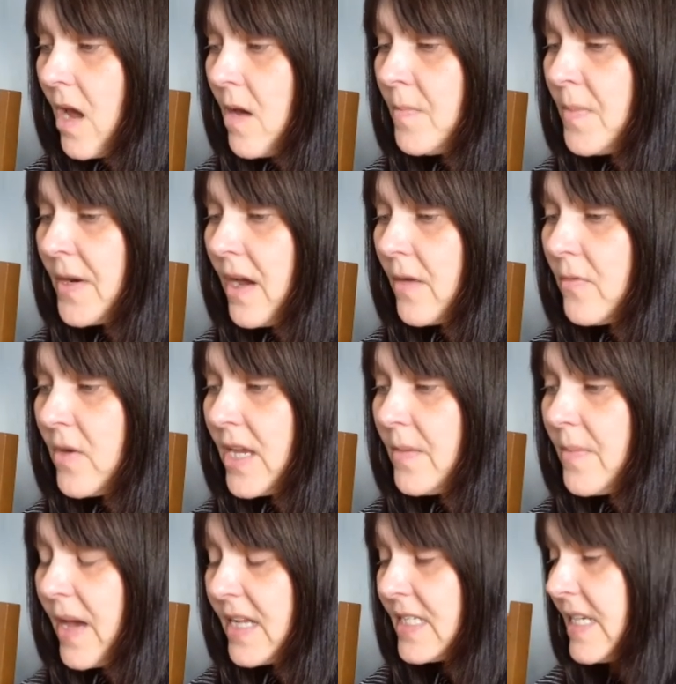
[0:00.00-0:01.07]
But I will
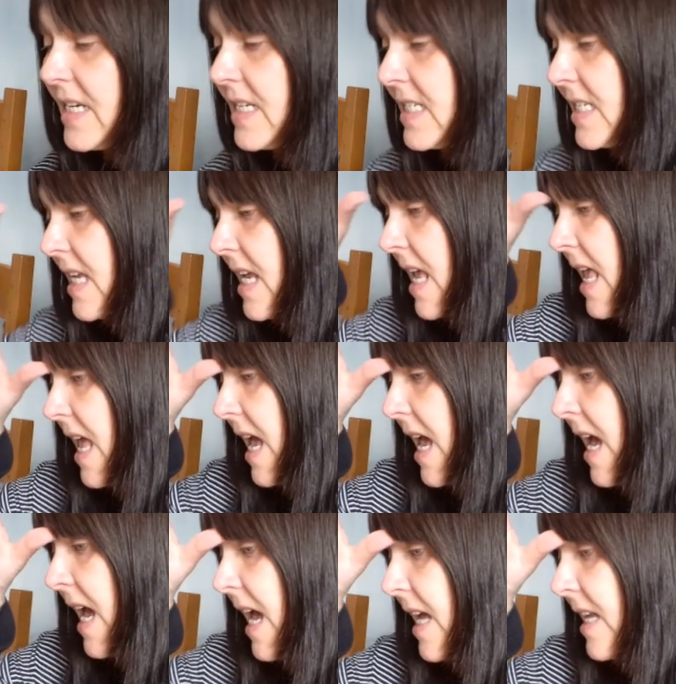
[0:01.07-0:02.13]
keep at it,
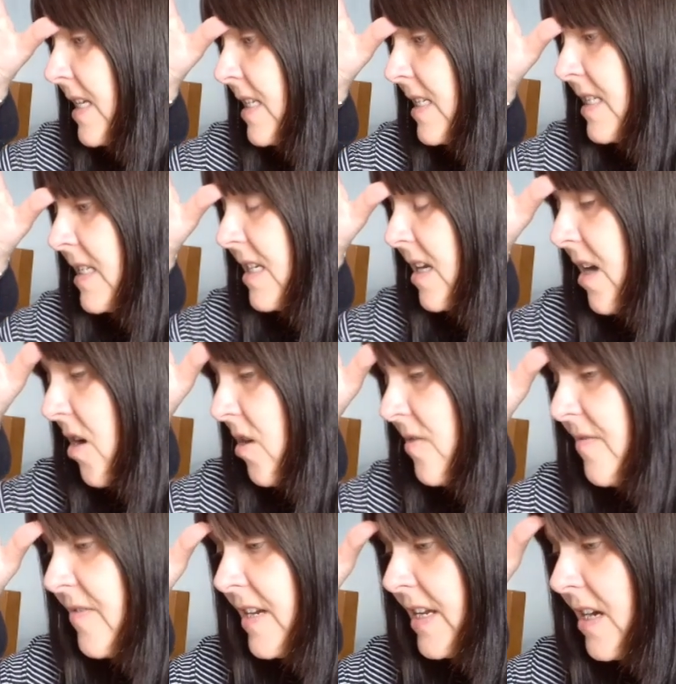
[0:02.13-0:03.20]
and
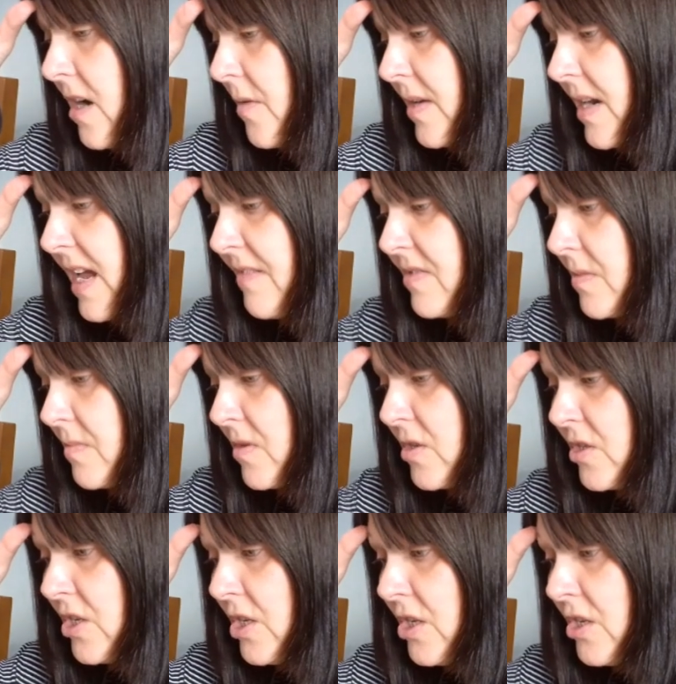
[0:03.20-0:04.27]
hopefully I will have some
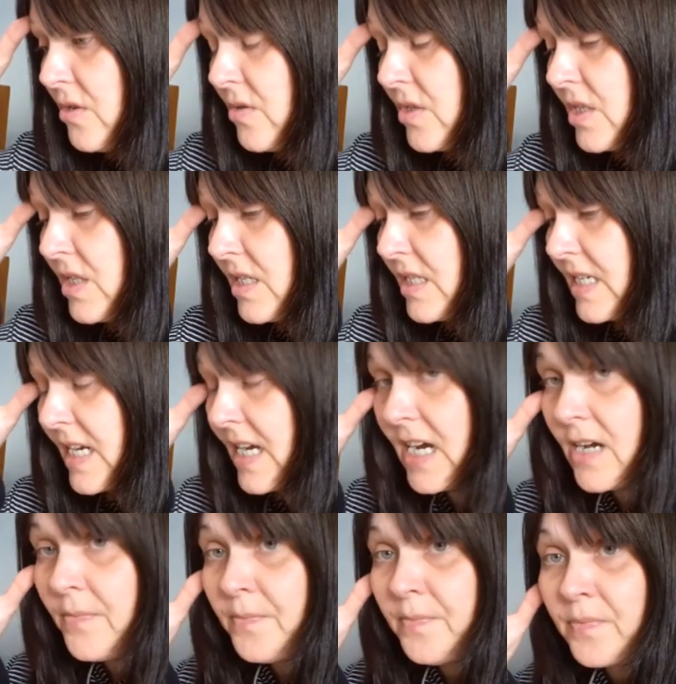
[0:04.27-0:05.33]
good news to
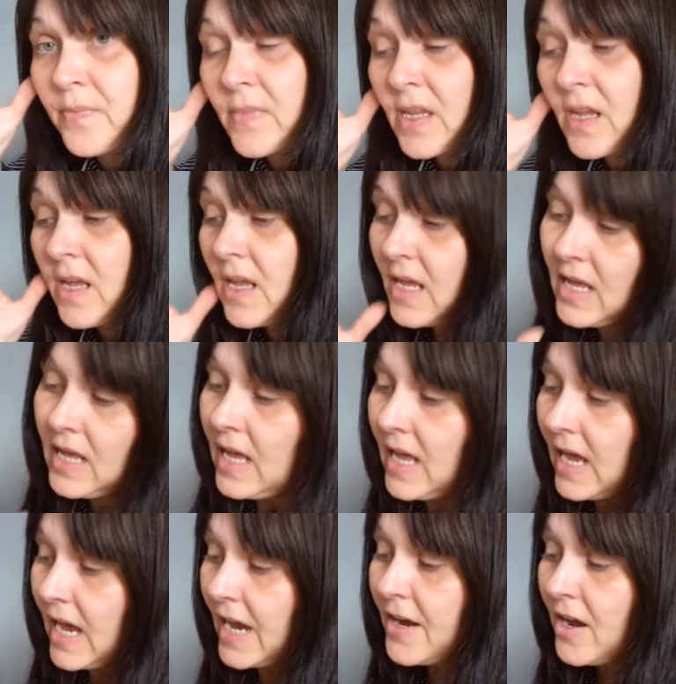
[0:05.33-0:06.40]
come.
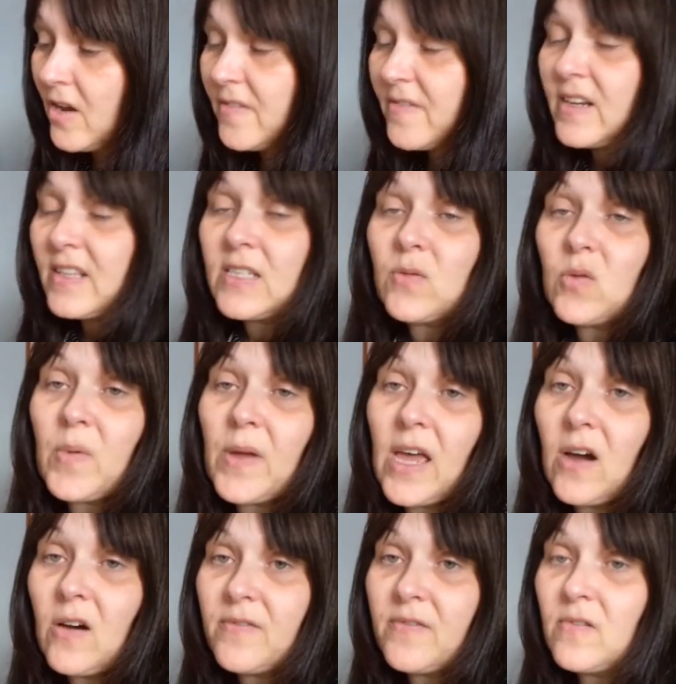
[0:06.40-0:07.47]
And hopefully this will be
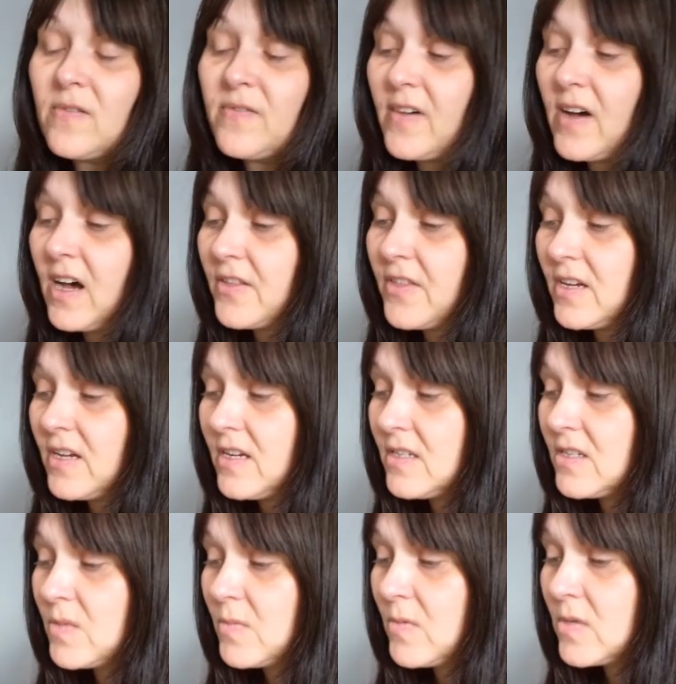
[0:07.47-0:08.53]
helpful for other
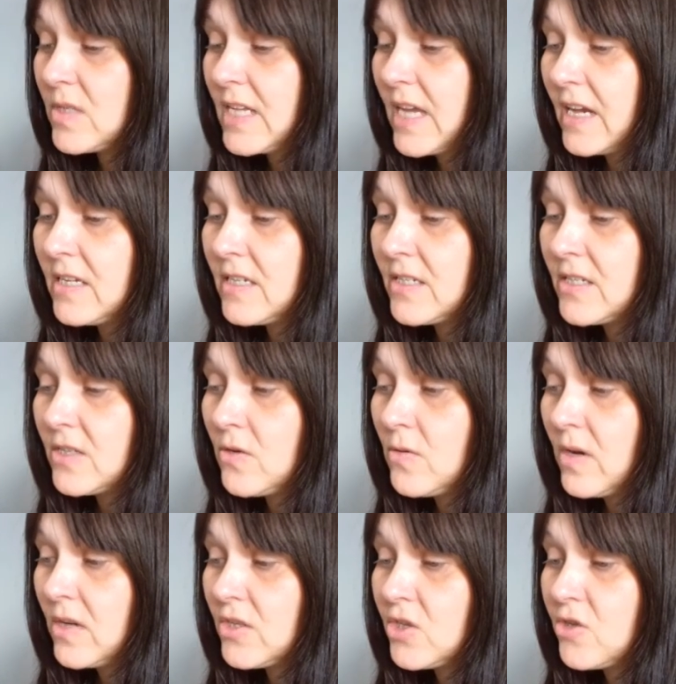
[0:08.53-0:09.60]
small sellers who
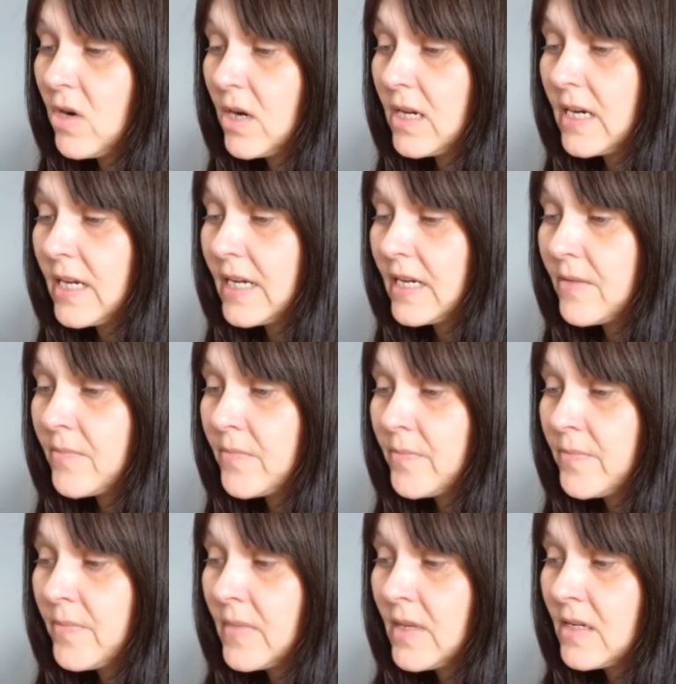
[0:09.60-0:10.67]
are struggling
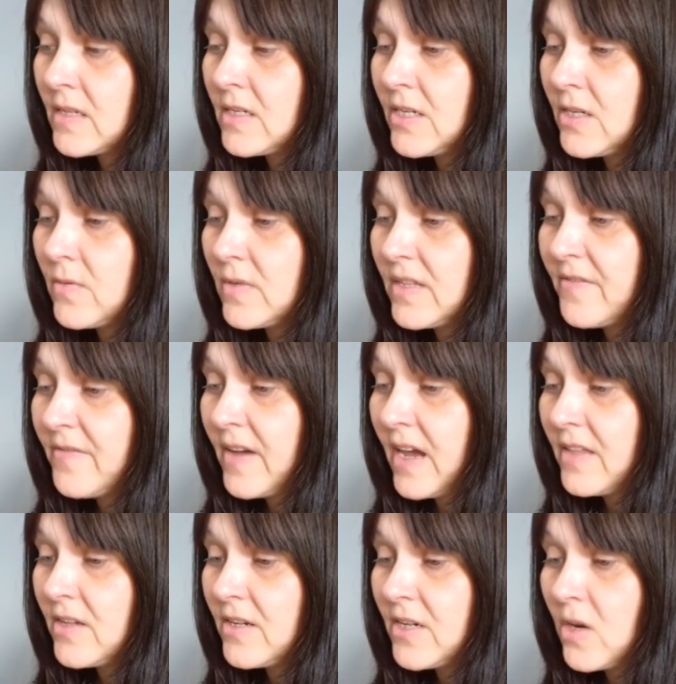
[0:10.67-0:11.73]
to deal with the
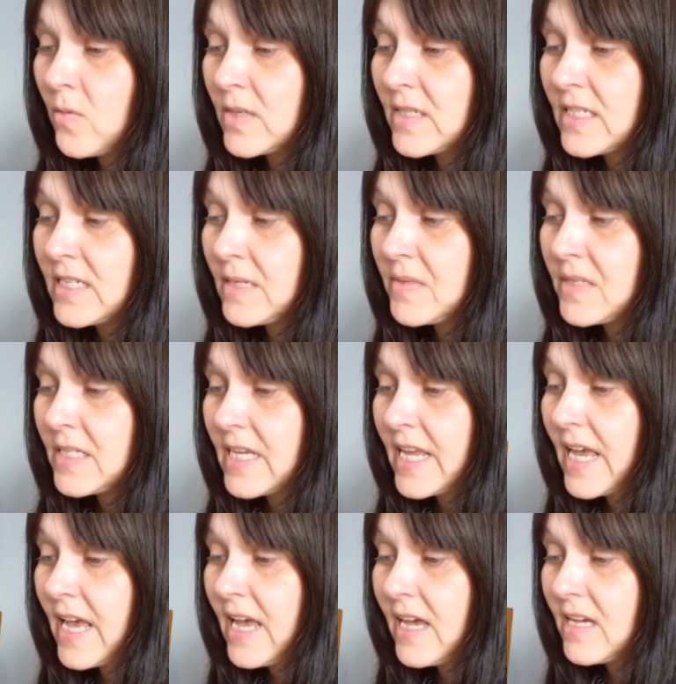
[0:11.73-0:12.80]
fact that no one seems to
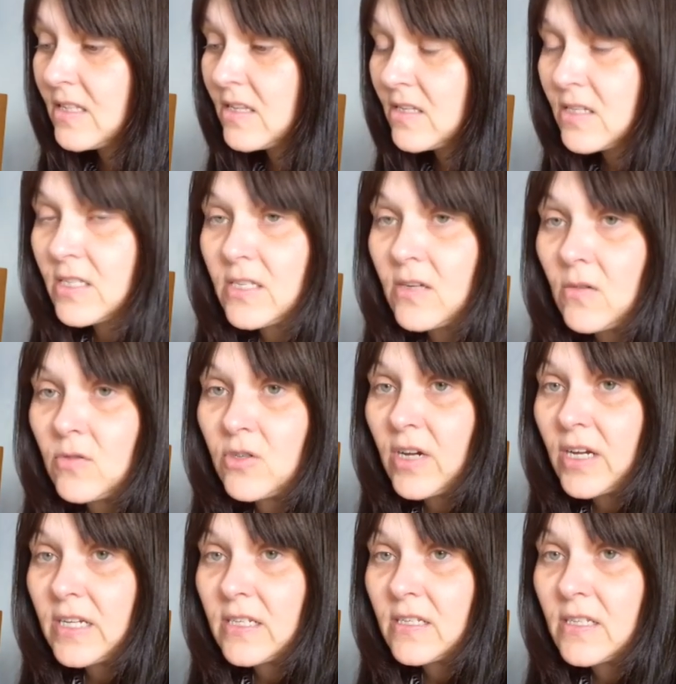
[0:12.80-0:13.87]
care that sole
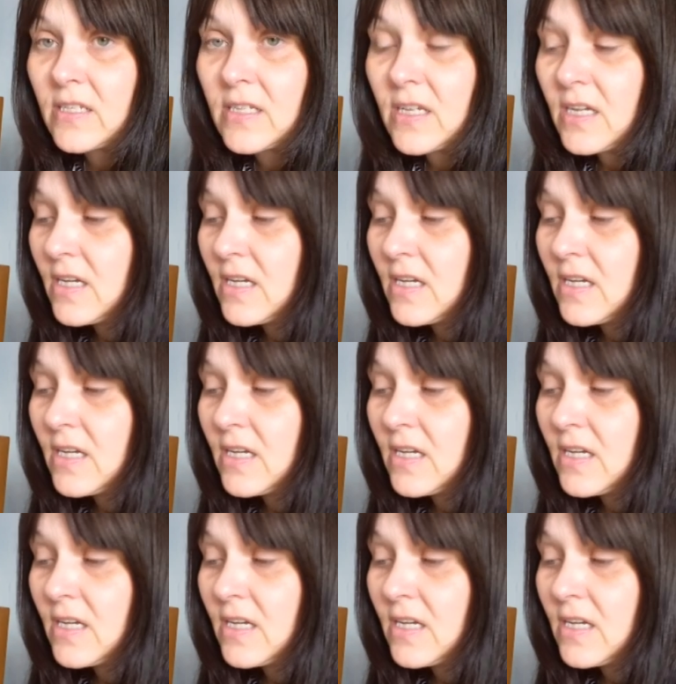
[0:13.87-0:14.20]
traders